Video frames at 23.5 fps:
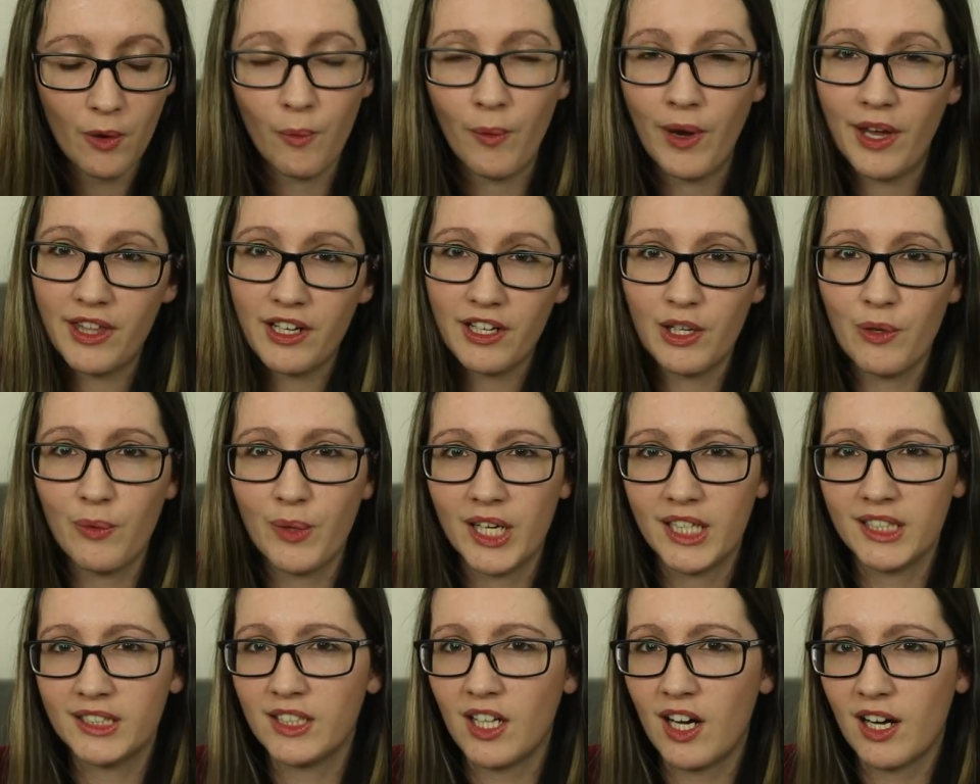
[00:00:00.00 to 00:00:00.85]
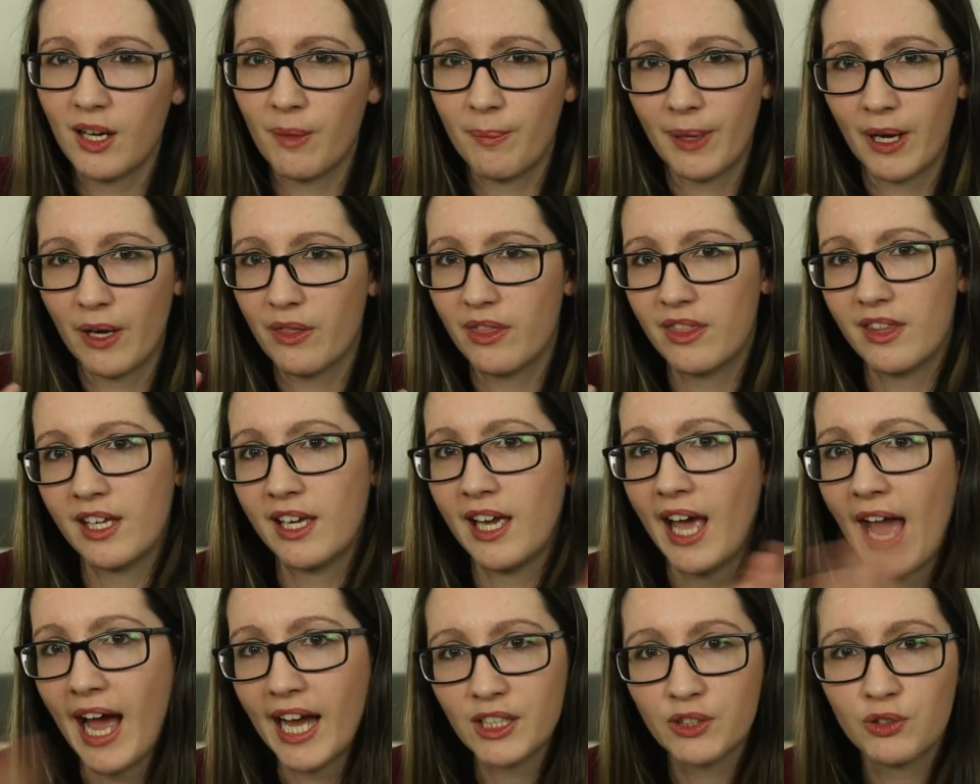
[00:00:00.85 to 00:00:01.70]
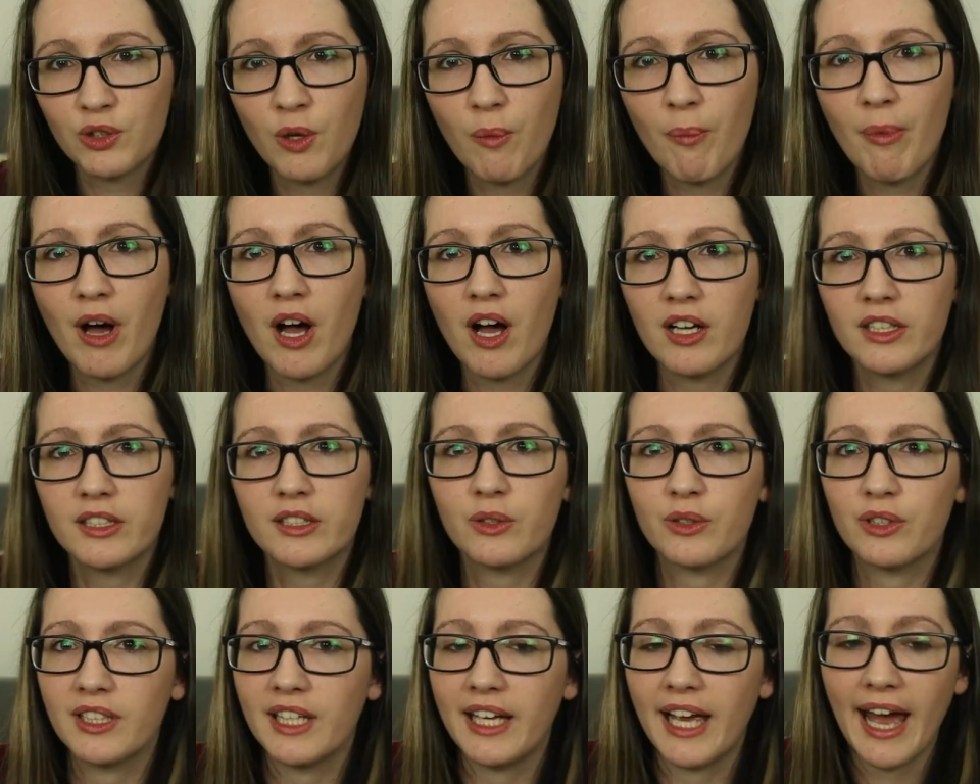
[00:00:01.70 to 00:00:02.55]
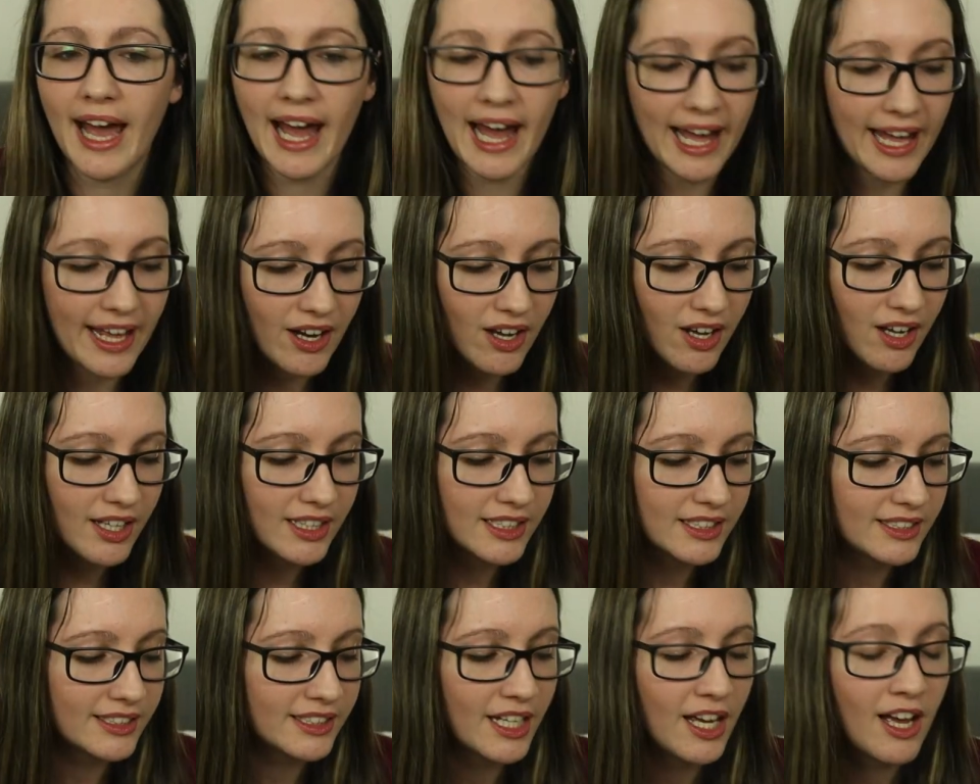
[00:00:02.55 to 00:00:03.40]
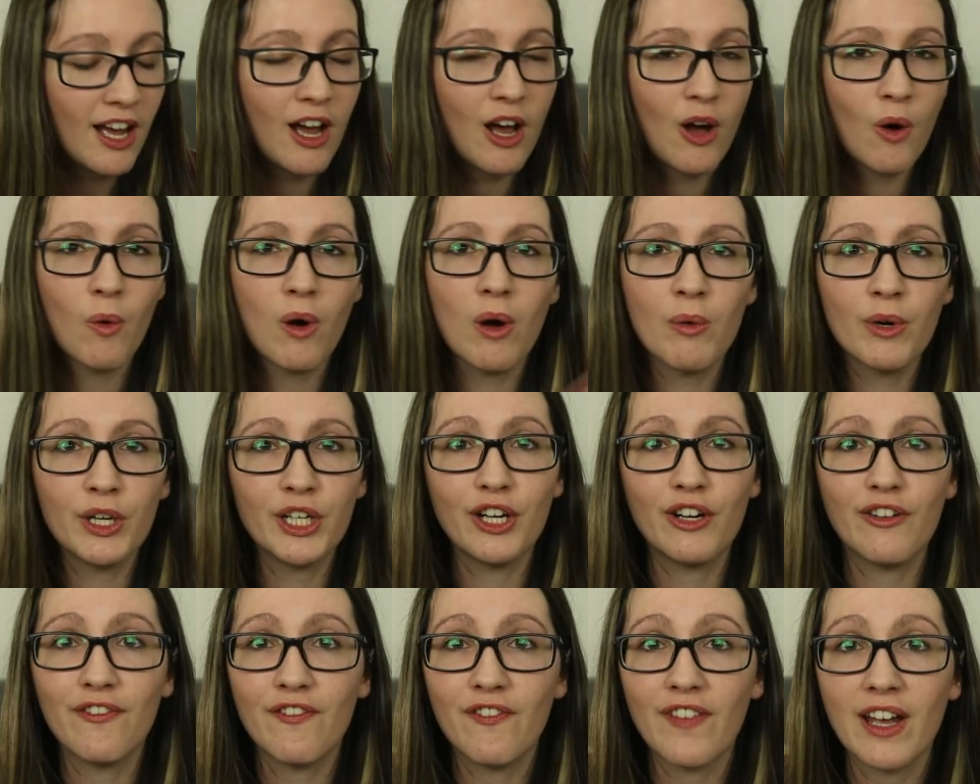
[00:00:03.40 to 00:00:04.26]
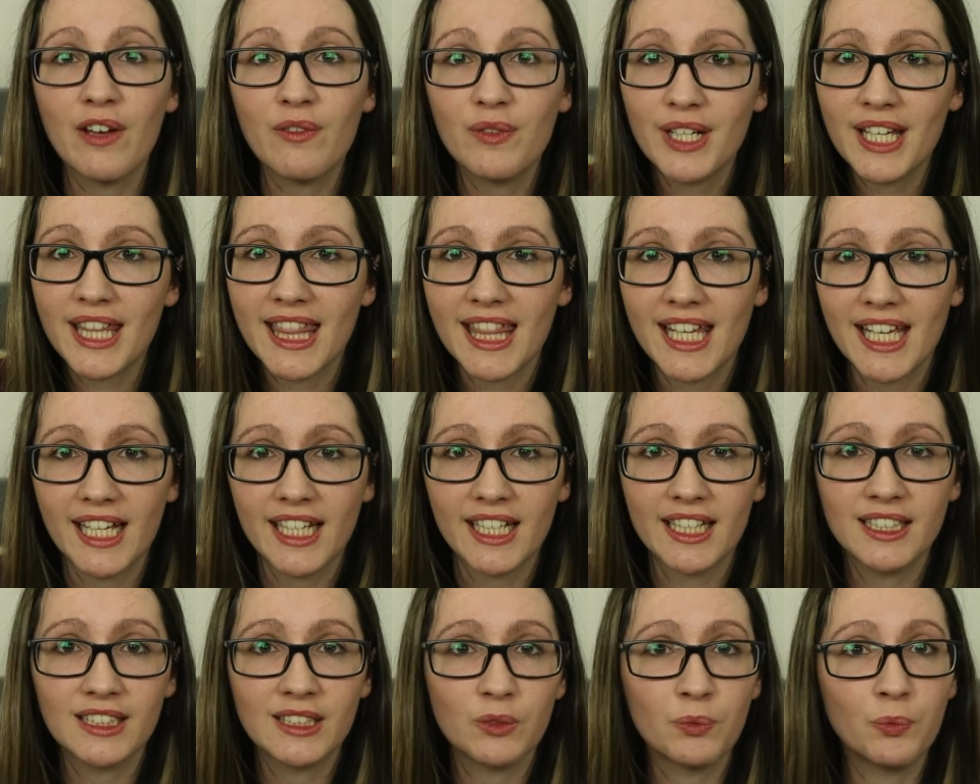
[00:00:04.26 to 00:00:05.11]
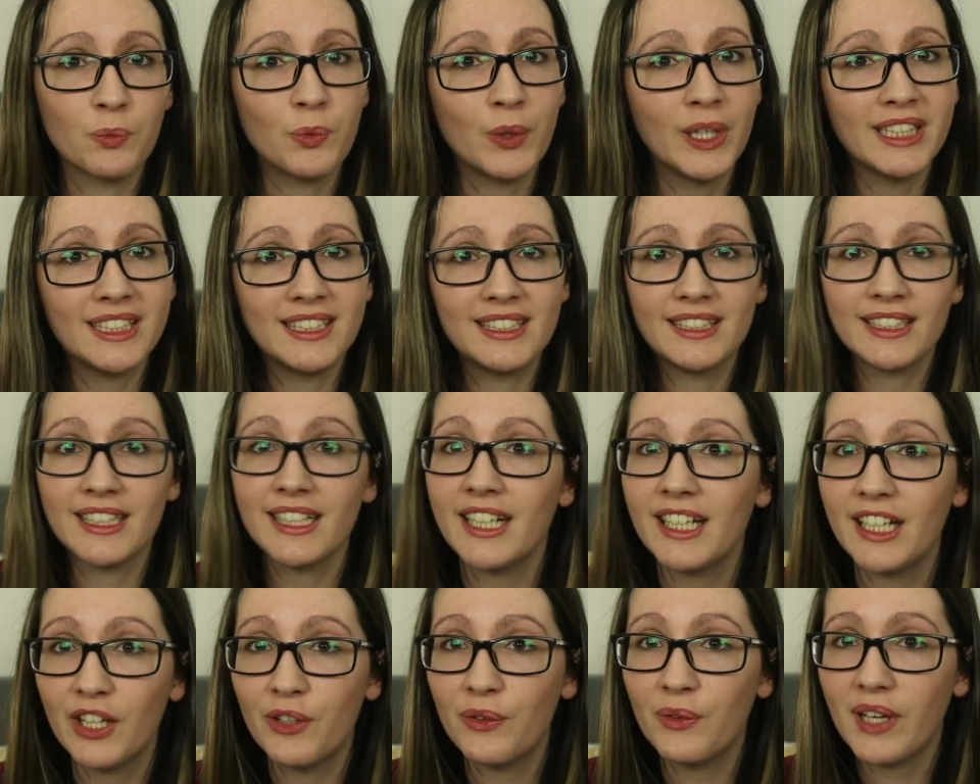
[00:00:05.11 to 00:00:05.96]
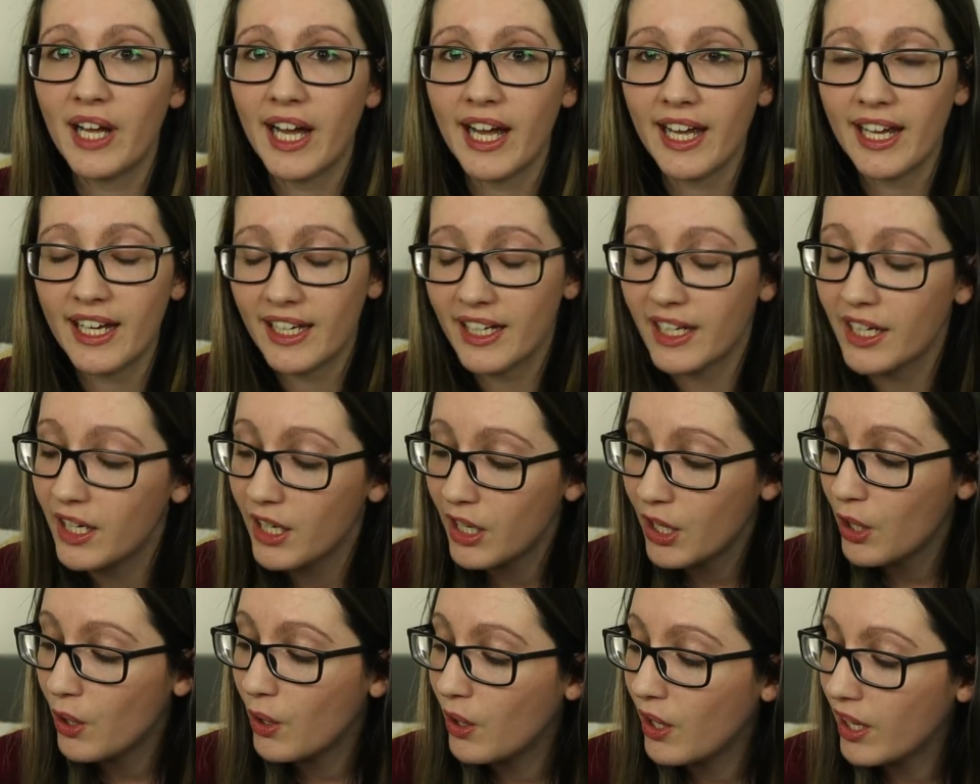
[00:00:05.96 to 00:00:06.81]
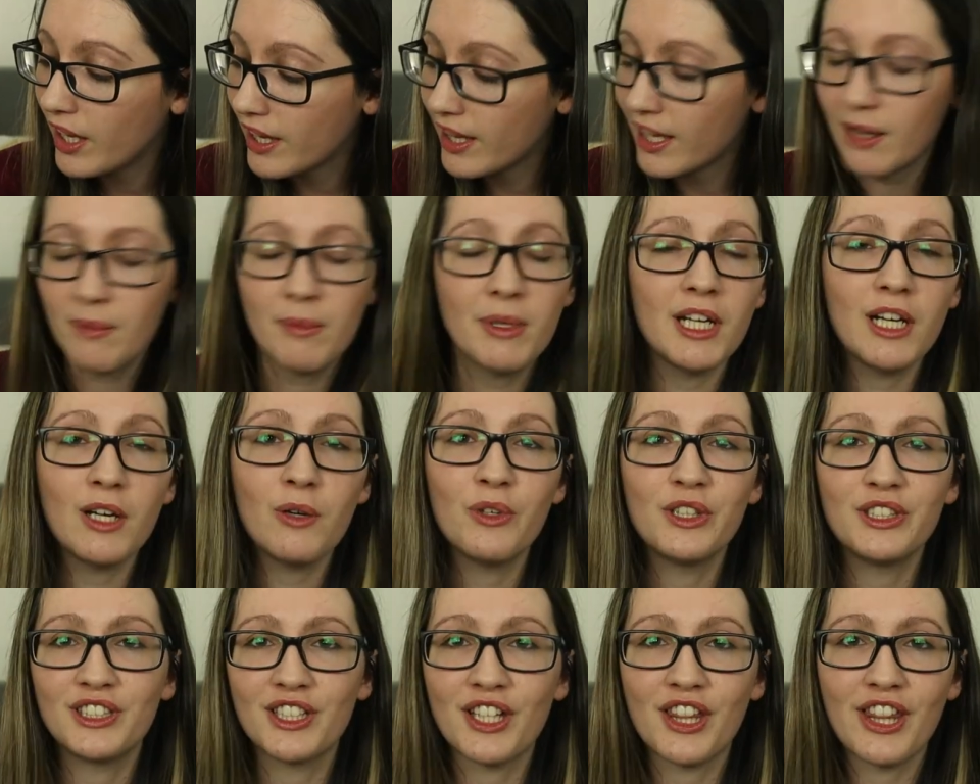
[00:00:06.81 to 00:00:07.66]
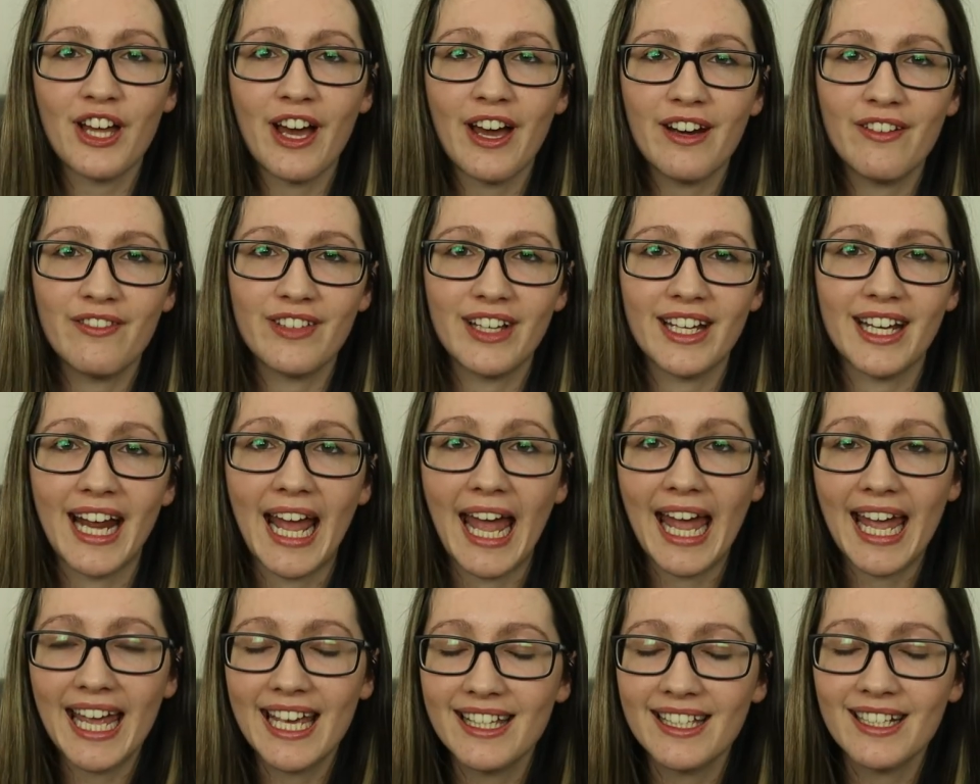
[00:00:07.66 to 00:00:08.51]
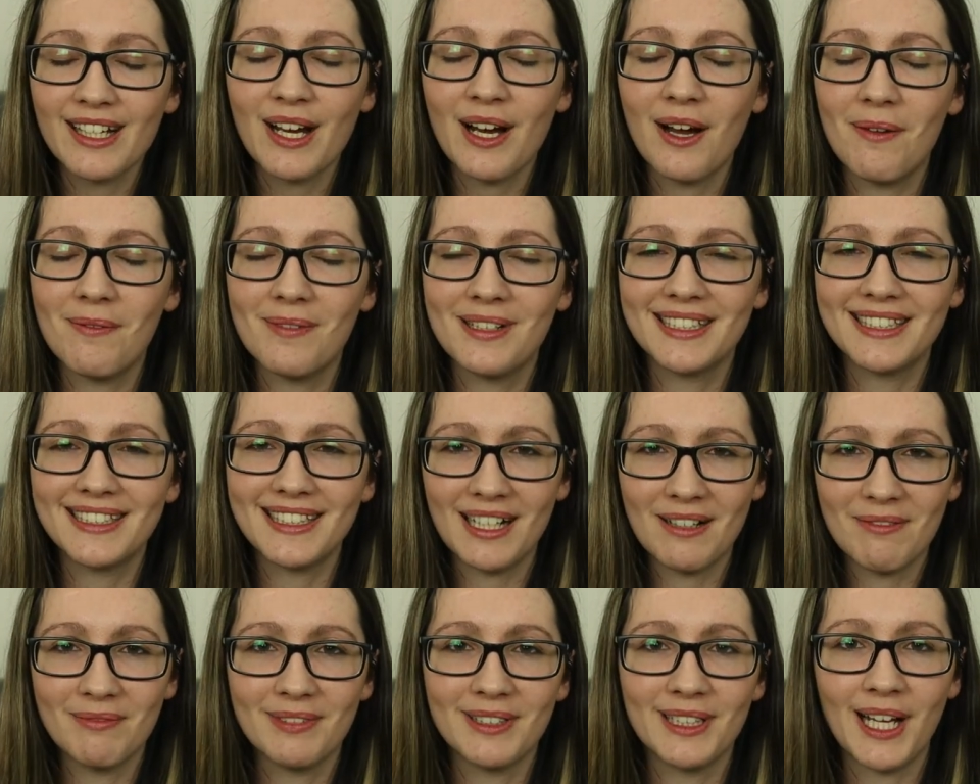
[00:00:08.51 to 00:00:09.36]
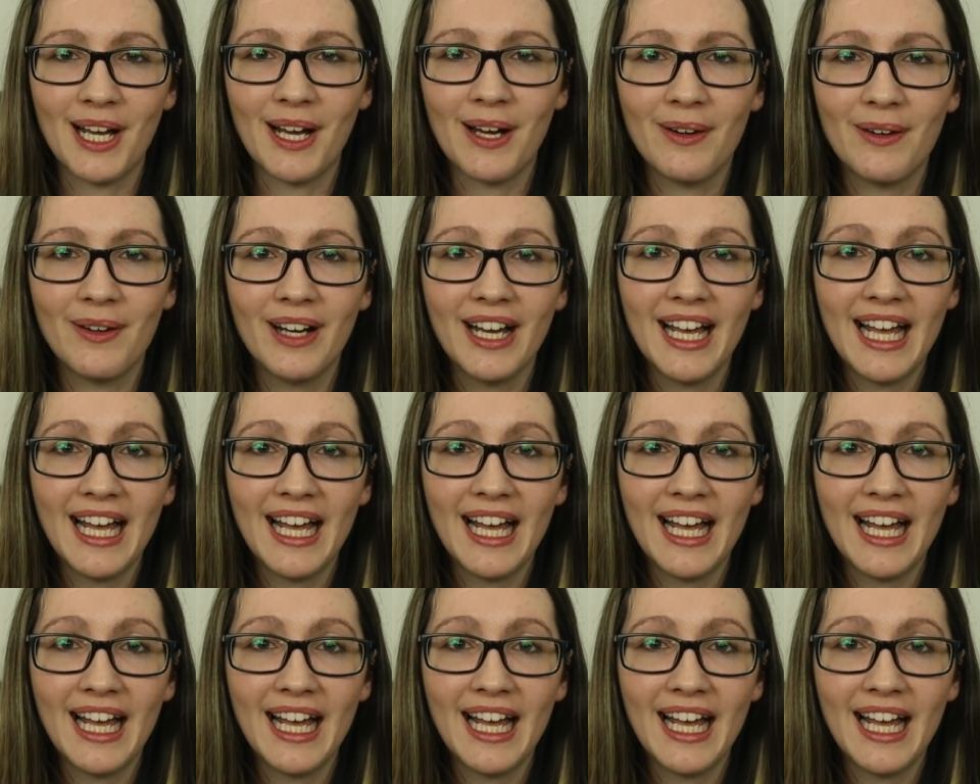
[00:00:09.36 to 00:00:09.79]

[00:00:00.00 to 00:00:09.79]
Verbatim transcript: Whether you want to talk about the actual box or the add-ons, what were your favorite things, what didn't you like? Let me know what you thought of it in the comments down below.